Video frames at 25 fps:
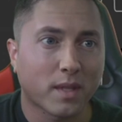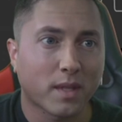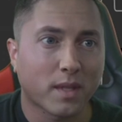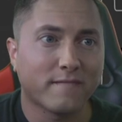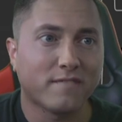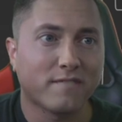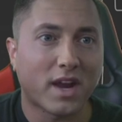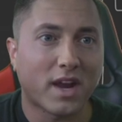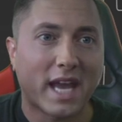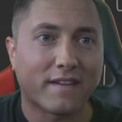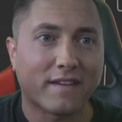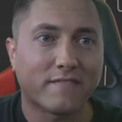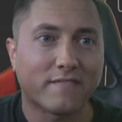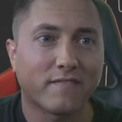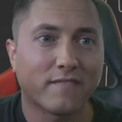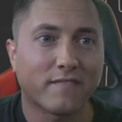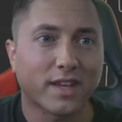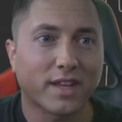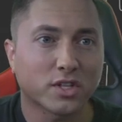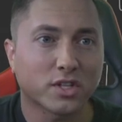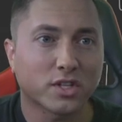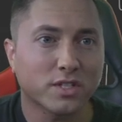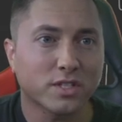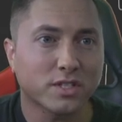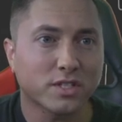5
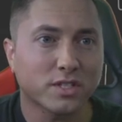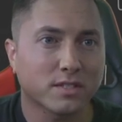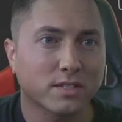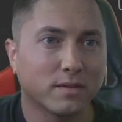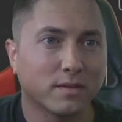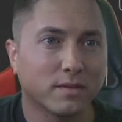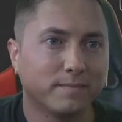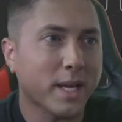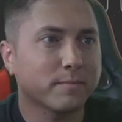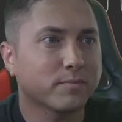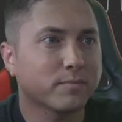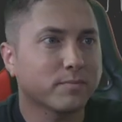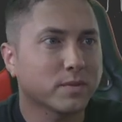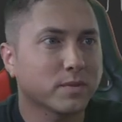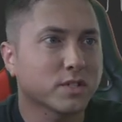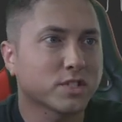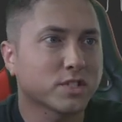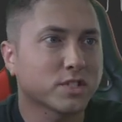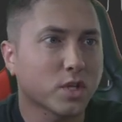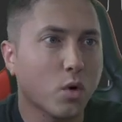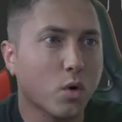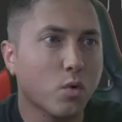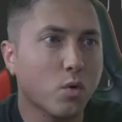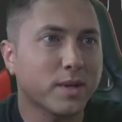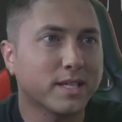fingers.
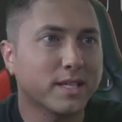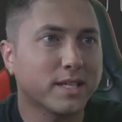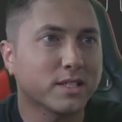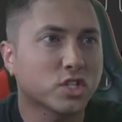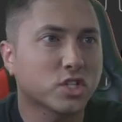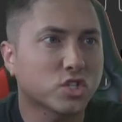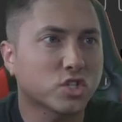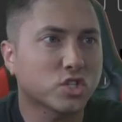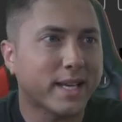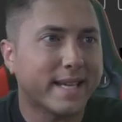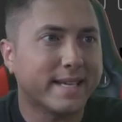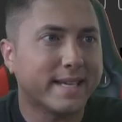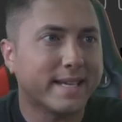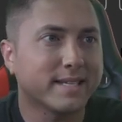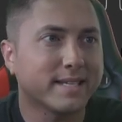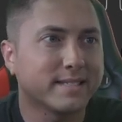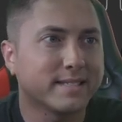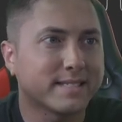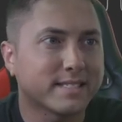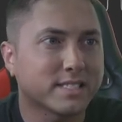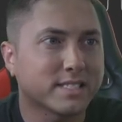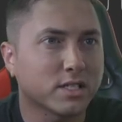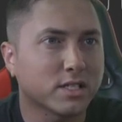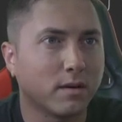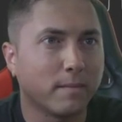So it created
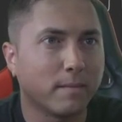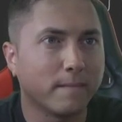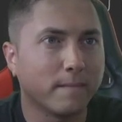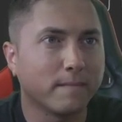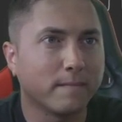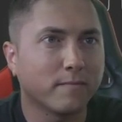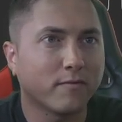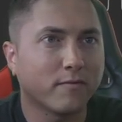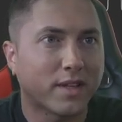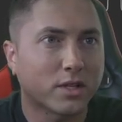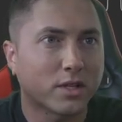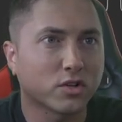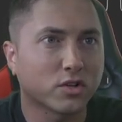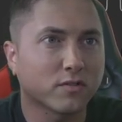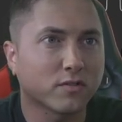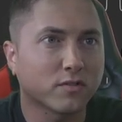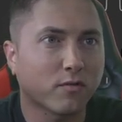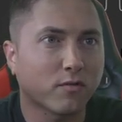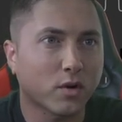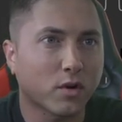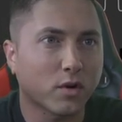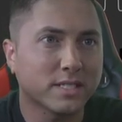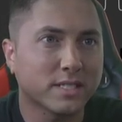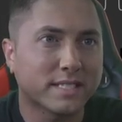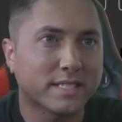some fingers
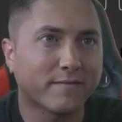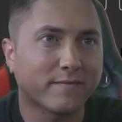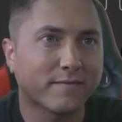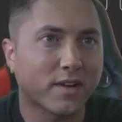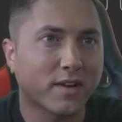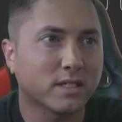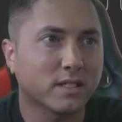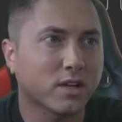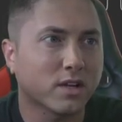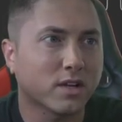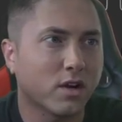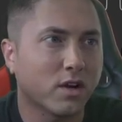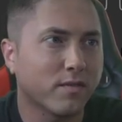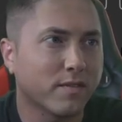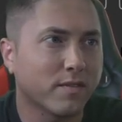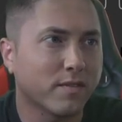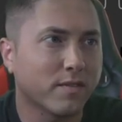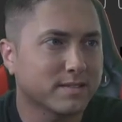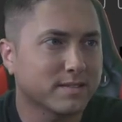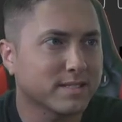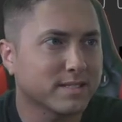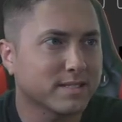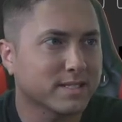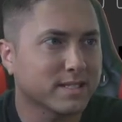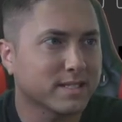for us. If I click on
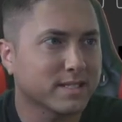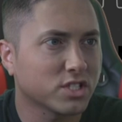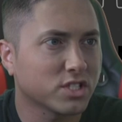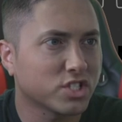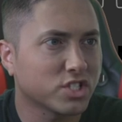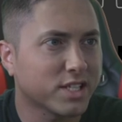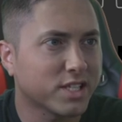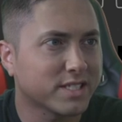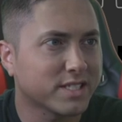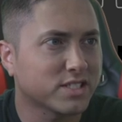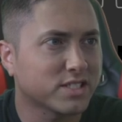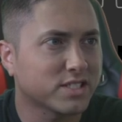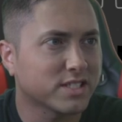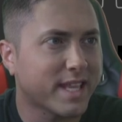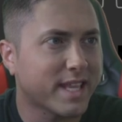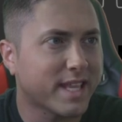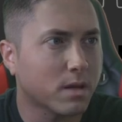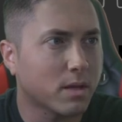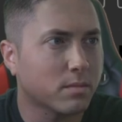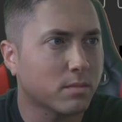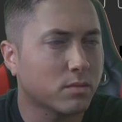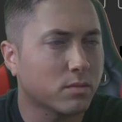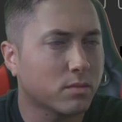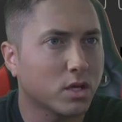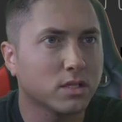this, this is gonna change the
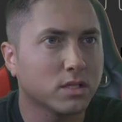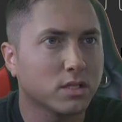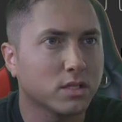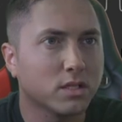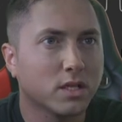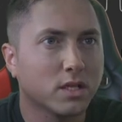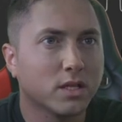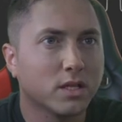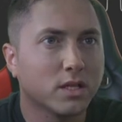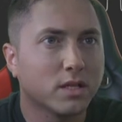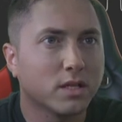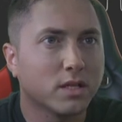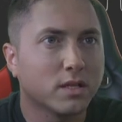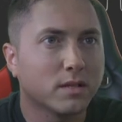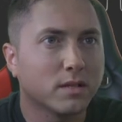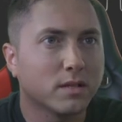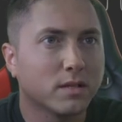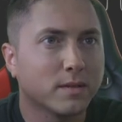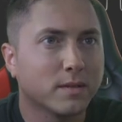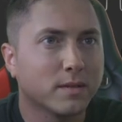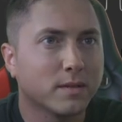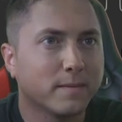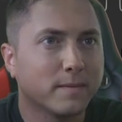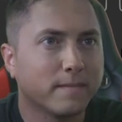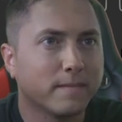camera.
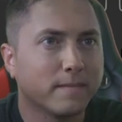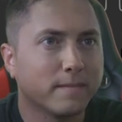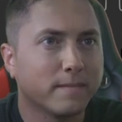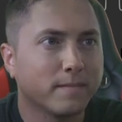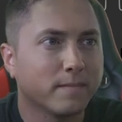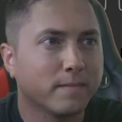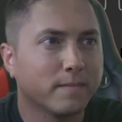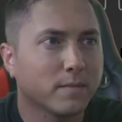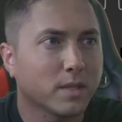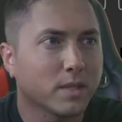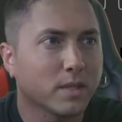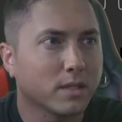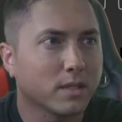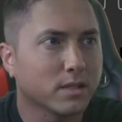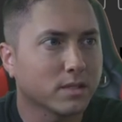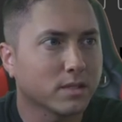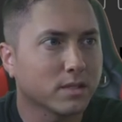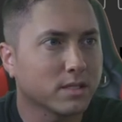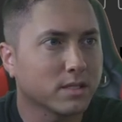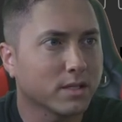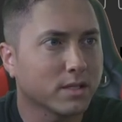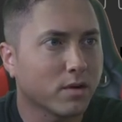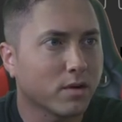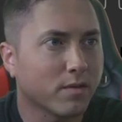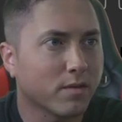And then
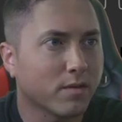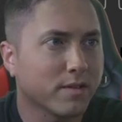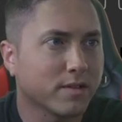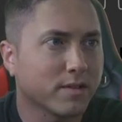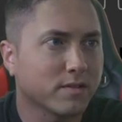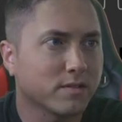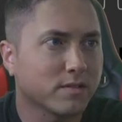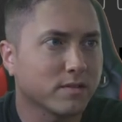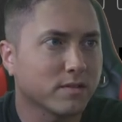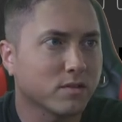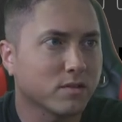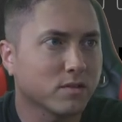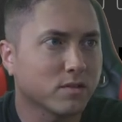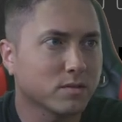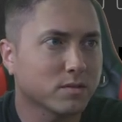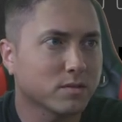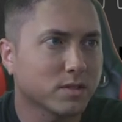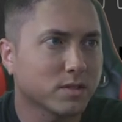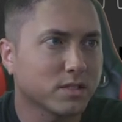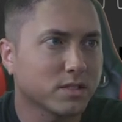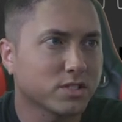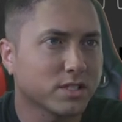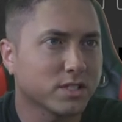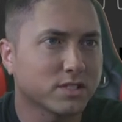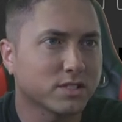click on this, it's also
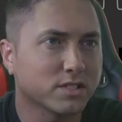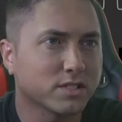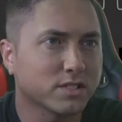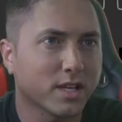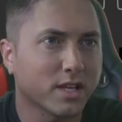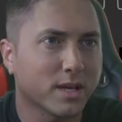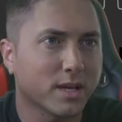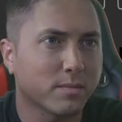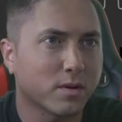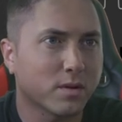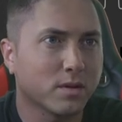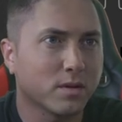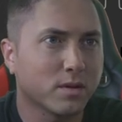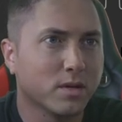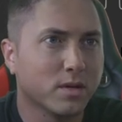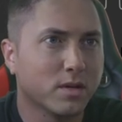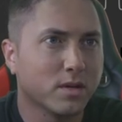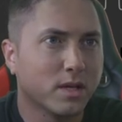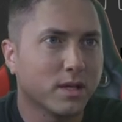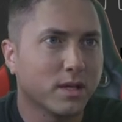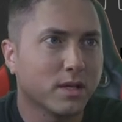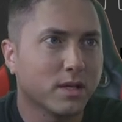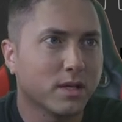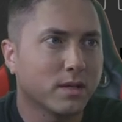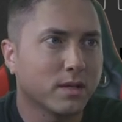gonna change the camera.
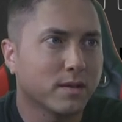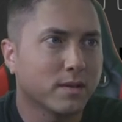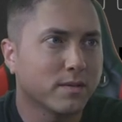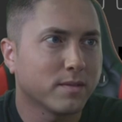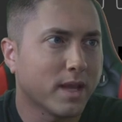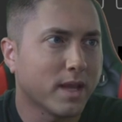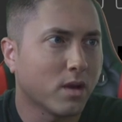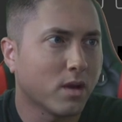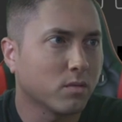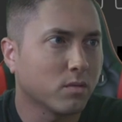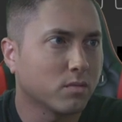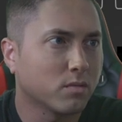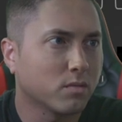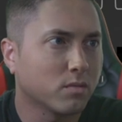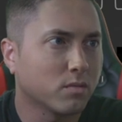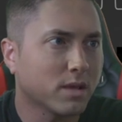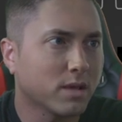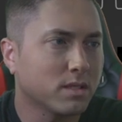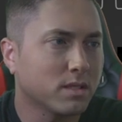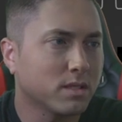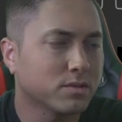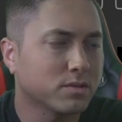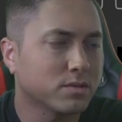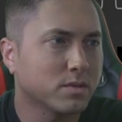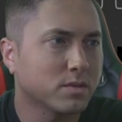Now what I'll
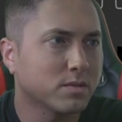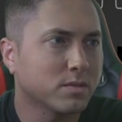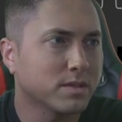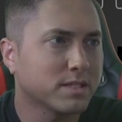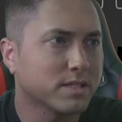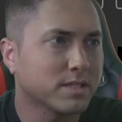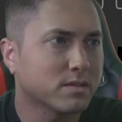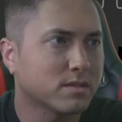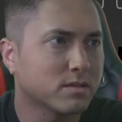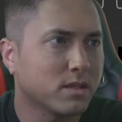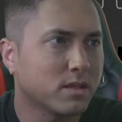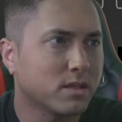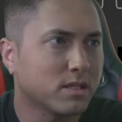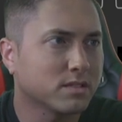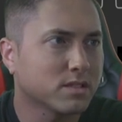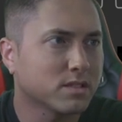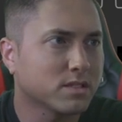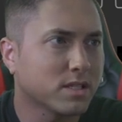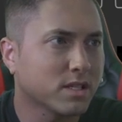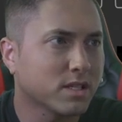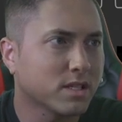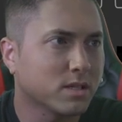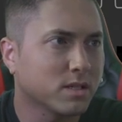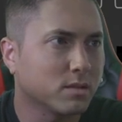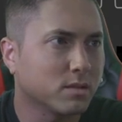do is I'll just
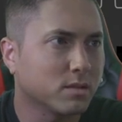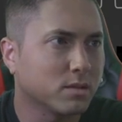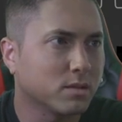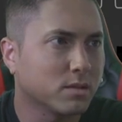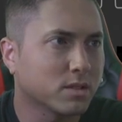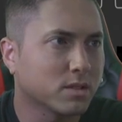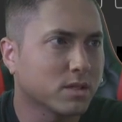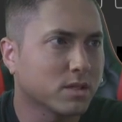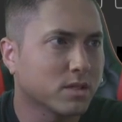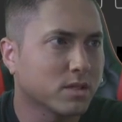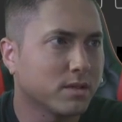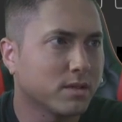take a look